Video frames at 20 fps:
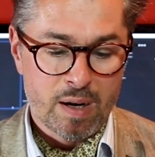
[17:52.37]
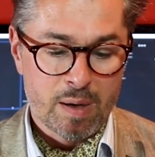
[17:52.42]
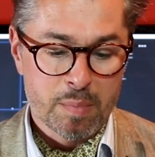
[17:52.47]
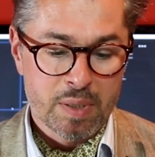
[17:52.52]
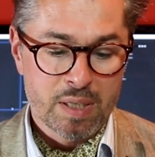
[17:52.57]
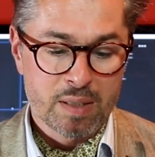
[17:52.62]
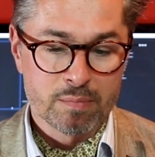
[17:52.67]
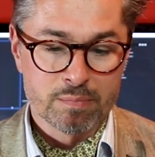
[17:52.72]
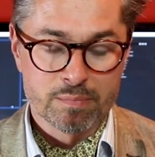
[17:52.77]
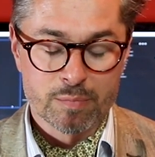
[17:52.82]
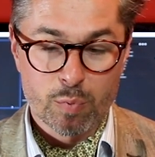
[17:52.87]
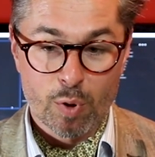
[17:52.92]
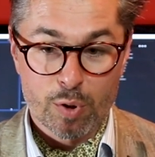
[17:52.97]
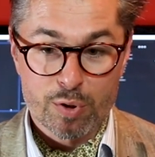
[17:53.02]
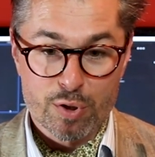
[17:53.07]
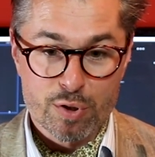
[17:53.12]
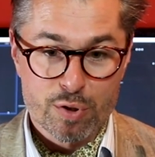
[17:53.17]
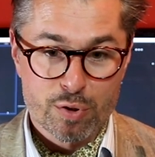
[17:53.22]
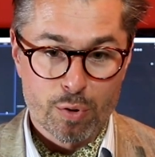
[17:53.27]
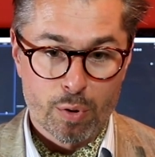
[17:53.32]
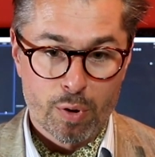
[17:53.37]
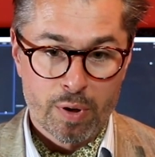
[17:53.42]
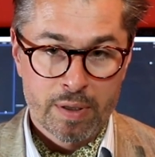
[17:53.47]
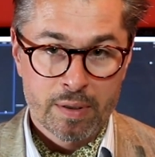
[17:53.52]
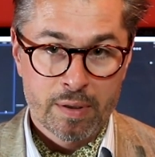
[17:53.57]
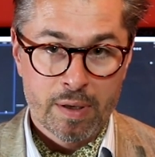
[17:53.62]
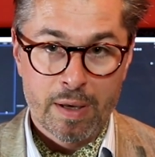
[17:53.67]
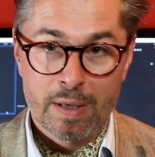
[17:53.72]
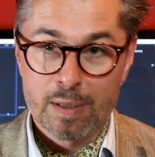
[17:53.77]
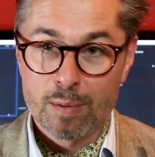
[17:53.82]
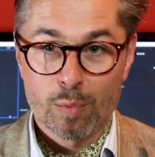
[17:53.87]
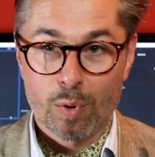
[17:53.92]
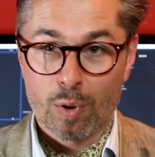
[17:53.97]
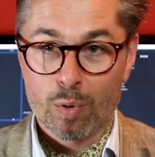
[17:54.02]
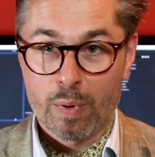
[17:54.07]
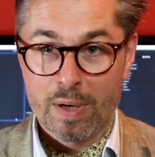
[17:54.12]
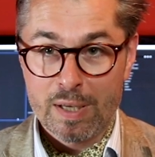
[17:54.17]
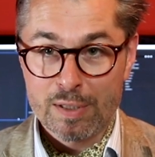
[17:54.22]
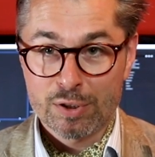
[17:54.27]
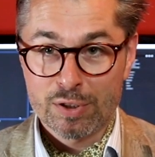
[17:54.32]
I mean, Roger Sterling, any more
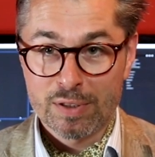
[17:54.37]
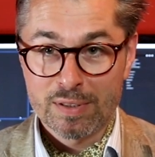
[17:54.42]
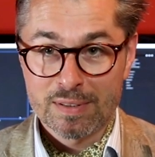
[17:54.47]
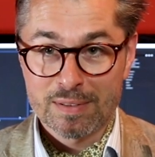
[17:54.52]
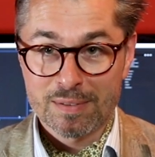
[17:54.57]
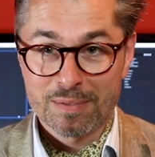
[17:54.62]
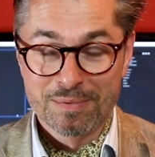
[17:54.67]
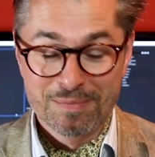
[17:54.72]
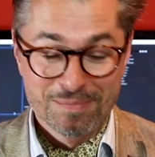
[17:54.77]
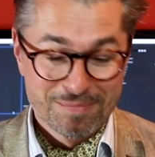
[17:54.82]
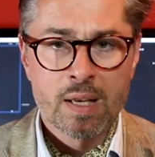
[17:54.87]
questions?